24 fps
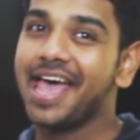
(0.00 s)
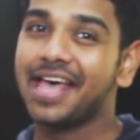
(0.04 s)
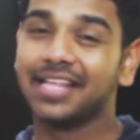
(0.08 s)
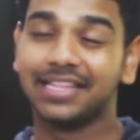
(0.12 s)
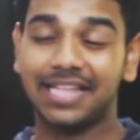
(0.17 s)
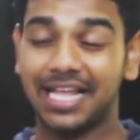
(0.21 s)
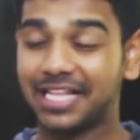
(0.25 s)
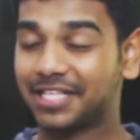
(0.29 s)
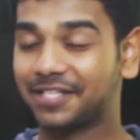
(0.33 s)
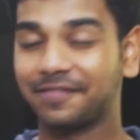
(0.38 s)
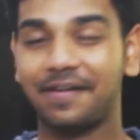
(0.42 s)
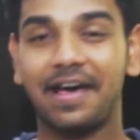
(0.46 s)

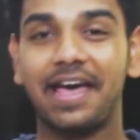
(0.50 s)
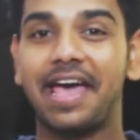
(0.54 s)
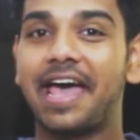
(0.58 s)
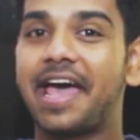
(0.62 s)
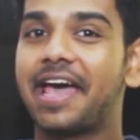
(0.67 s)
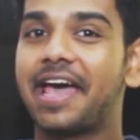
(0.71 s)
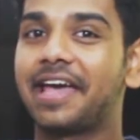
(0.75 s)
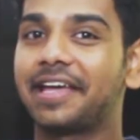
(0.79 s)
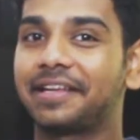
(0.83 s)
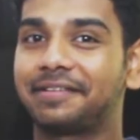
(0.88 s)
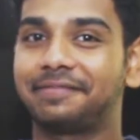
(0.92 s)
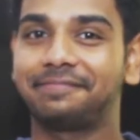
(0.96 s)
That's why
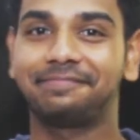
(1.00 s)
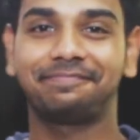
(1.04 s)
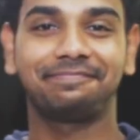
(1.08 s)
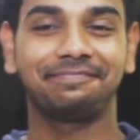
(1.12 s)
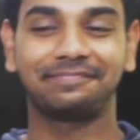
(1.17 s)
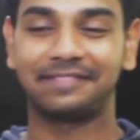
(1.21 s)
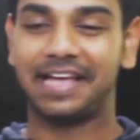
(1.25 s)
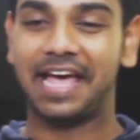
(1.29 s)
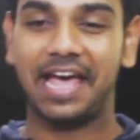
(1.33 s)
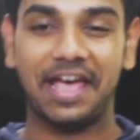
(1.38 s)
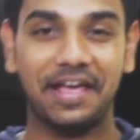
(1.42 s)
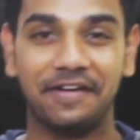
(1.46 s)

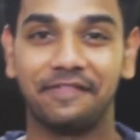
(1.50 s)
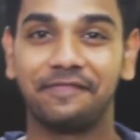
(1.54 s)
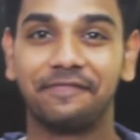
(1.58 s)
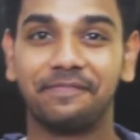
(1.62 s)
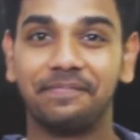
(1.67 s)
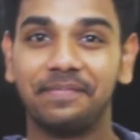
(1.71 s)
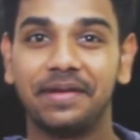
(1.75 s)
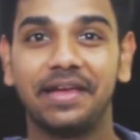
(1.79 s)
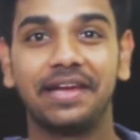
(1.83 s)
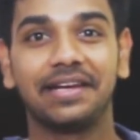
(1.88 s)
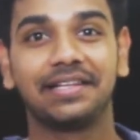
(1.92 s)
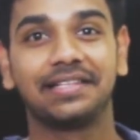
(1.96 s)
I have
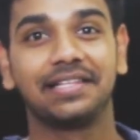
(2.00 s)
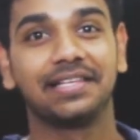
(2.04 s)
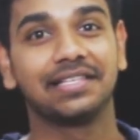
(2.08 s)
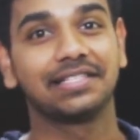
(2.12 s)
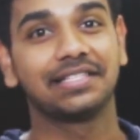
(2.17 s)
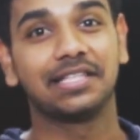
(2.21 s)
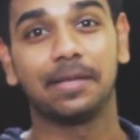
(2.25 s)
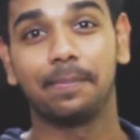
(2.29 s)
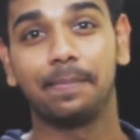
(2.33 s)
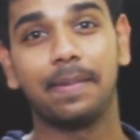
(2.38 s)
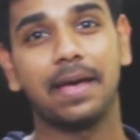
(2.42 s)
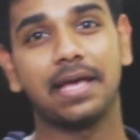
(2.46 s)
made this
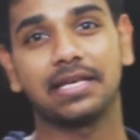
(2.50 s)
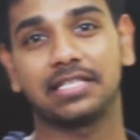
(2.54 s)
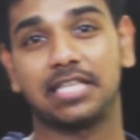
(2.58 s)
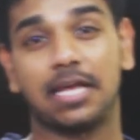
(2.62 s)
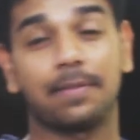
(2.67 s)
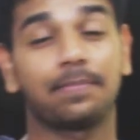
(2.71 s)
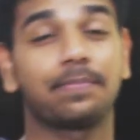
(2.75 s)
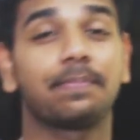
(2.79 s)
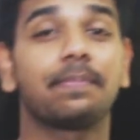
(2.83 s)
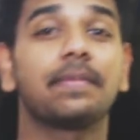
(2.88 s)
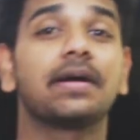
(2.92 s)
the best app.